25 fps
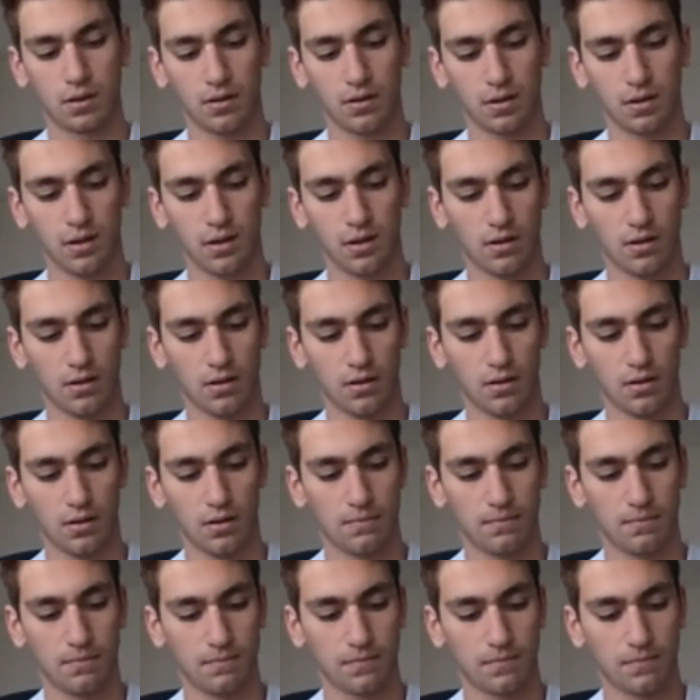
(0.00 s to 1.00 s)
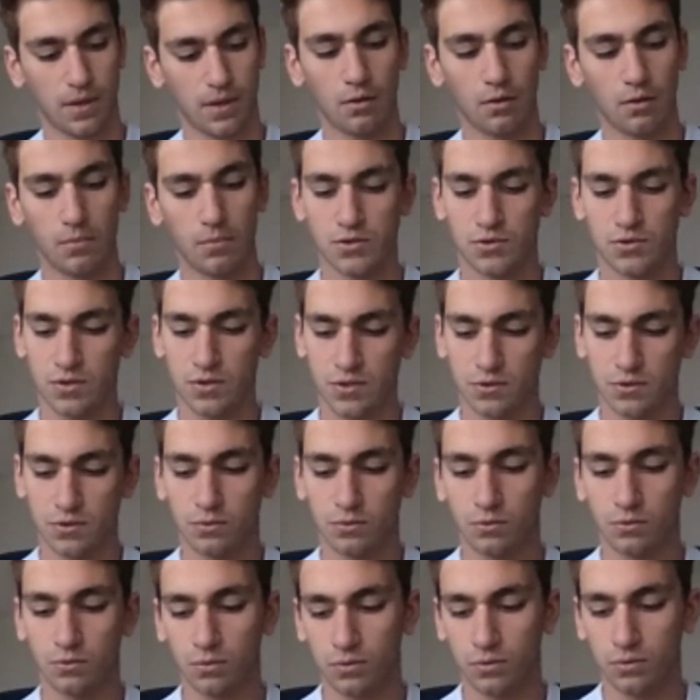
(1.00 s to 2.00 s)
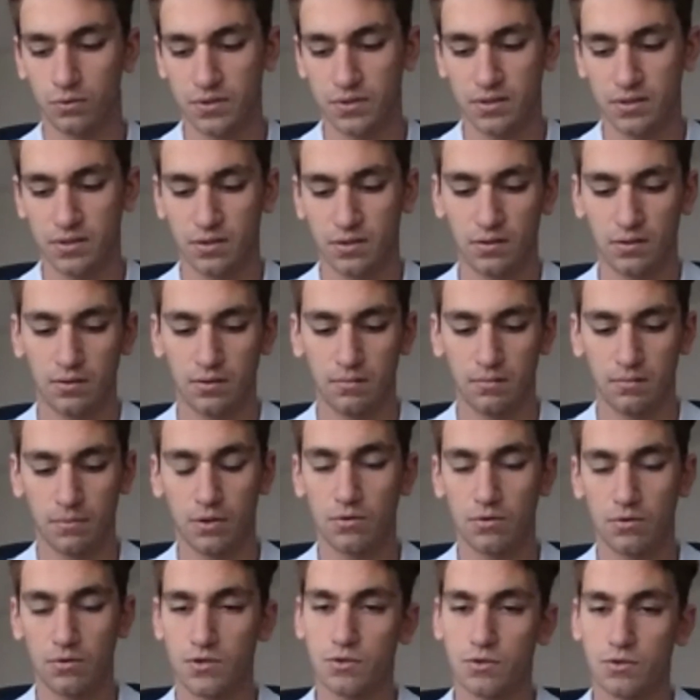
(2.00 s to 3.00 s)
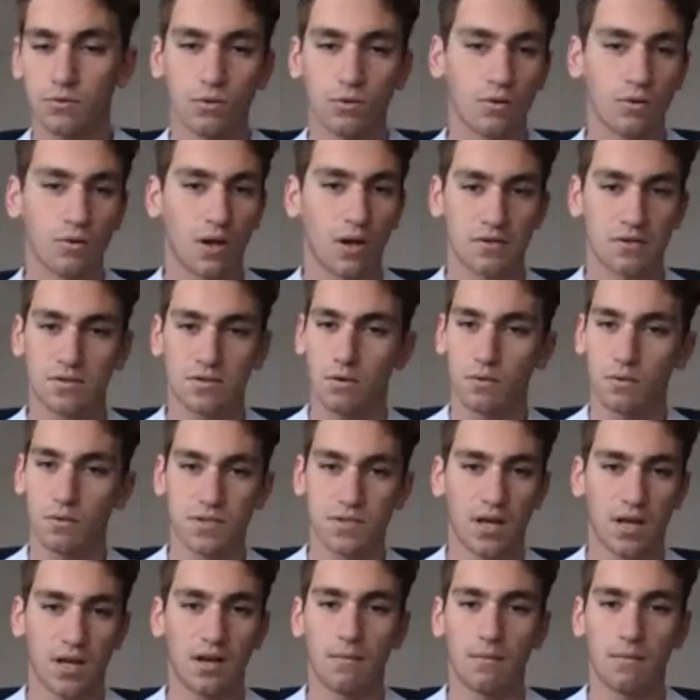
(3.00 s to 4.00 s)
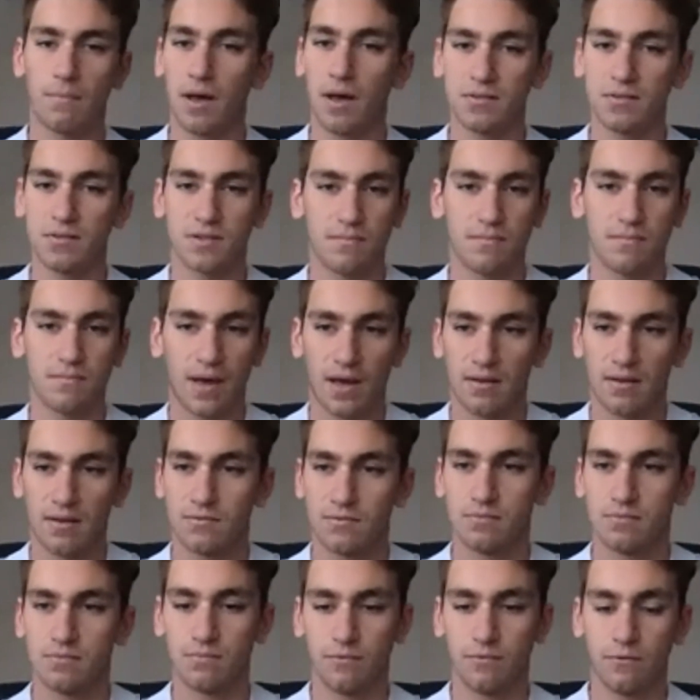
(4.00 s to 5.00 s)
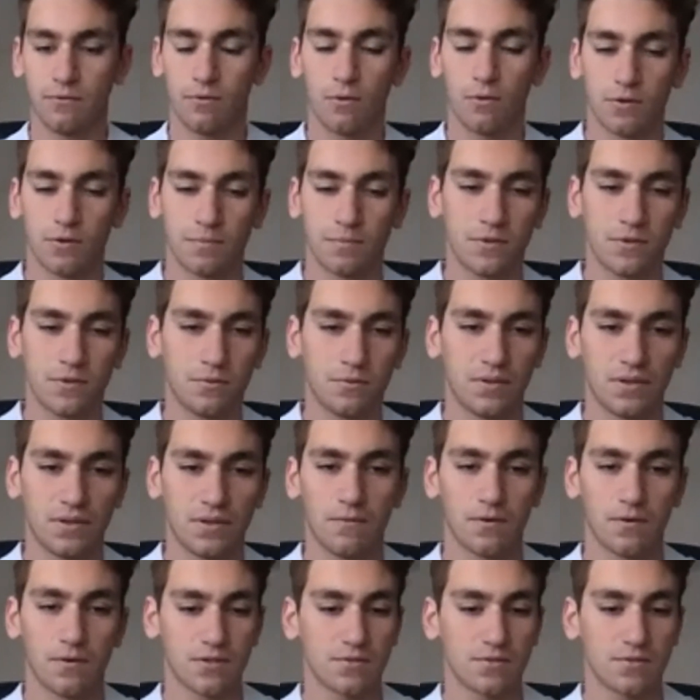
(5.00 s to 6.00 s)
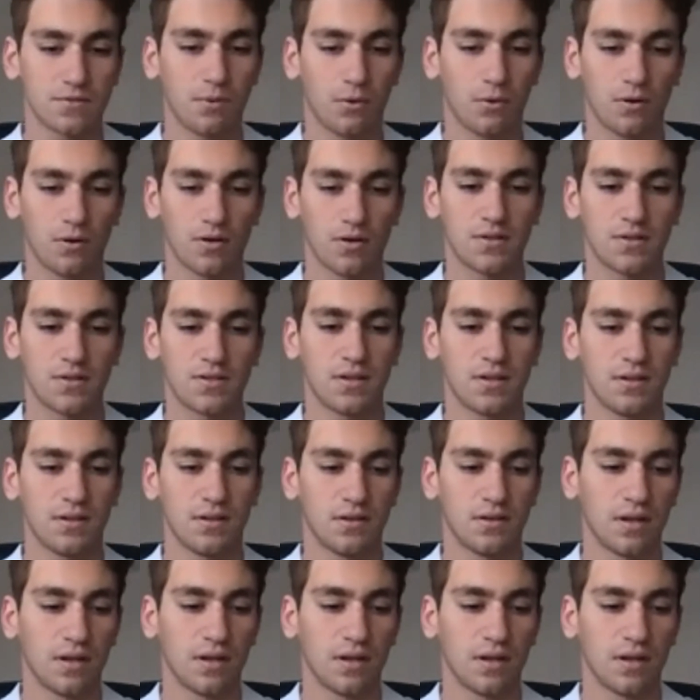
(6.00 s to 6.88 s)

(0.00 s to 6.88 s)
uh, elementary school to middle school. I was always kind of bouncing back and forth between different sports. And